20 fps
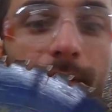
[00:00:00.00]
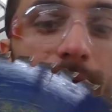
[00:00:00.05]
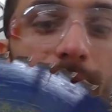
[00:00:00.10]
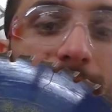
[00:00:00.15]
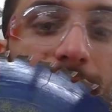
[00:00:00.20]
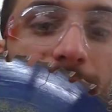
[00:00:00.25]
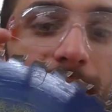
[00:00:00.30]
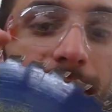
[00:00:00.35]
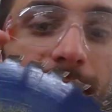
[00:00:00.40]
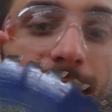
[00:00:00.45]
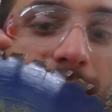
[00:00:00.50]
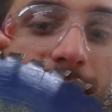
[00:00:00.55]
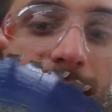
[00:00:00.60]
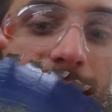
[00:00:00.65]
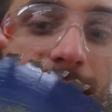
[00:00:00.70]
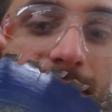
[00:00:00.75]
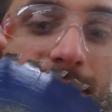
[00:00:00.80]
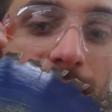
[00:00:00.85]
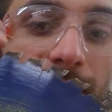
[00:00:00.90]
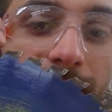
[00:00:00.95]
that
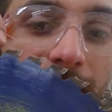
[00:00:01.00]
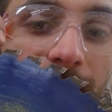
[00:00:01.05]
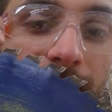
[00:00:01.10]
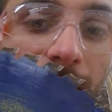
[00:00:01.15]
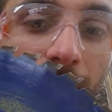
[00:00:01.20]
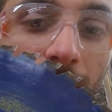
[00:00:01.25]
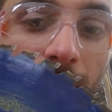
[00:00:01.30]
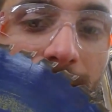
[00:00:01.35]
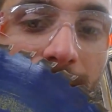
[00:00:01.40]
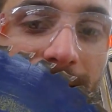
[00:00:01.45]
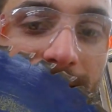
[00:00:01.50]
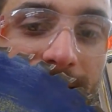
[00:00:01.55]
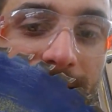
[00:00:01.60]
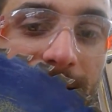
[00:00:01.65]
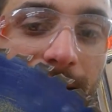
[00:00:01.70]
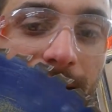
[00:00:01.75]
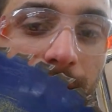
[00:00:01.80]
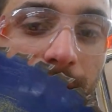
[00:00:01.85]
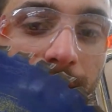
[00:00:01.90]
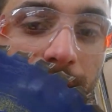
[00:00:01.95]
these are the carbide
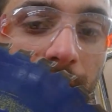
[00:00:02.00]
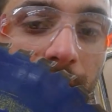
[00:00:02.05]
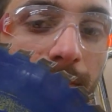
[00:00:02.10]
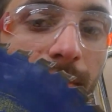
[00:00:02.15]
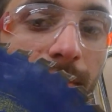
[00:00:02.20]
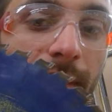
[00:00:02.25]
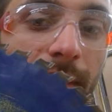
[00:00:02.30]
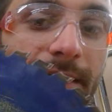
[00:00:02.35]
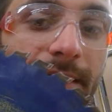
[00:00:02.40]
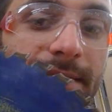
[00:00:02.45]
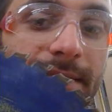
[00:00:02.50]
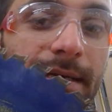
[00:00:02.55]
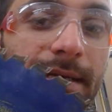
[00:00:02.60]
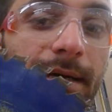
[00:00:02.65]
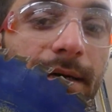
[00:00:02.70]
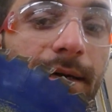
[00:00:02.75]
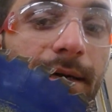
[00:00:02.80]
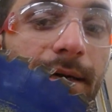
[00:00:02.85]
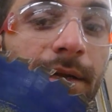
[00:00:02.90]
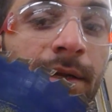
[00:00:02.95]
teeth that are brazed
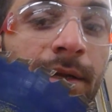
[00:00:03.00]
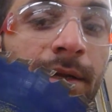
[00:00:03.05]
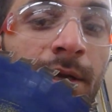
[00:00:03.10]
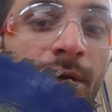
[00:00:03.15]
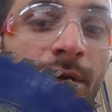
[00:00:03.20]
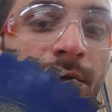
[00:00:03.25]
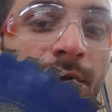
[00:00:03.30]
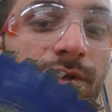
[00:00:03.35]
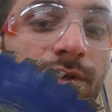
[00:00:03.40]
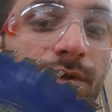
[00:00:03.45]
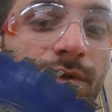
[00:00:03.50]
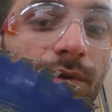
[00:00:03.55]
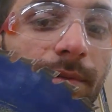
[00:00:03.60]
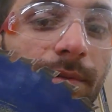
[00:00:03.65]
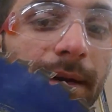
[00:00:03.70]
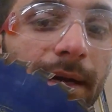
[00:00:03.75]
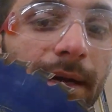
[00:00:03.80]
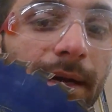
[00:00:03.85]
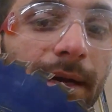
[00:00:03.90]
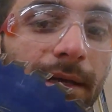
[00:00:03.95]
on to the
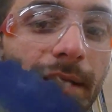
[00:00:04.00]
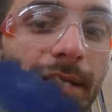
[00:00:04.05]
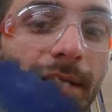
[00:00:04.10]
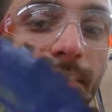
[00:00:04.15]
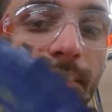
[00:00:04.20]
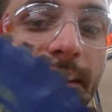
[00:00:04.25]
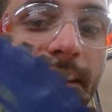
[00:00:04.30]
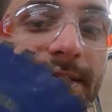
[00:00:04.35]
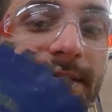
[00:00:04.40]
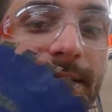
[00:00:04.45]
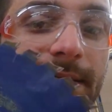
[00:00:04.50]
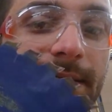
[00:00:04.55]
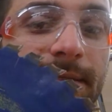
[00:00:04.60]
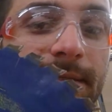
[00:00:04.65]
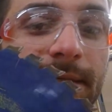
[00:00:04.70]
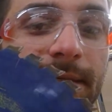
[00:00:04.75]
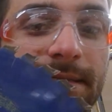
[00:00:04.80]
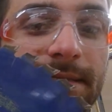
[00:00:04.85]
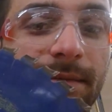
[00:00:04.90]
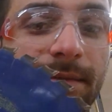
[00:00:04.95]
body. And brazing is
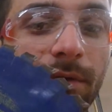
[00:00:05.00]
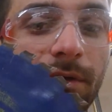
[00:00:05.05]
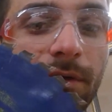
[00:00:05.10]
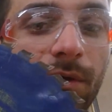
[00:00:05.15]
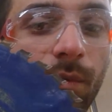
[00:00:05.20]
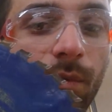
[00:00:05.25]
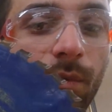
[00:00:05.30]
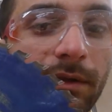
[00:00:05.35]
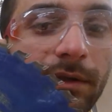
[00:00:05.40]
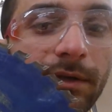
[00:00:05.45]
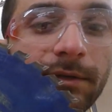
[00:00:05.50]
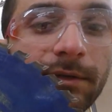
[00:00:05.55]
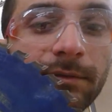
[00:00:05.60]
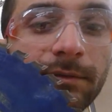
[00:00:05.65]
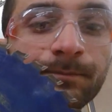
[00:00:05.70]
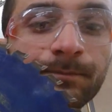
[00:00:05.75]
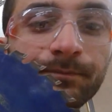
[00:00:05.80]
similar to welding.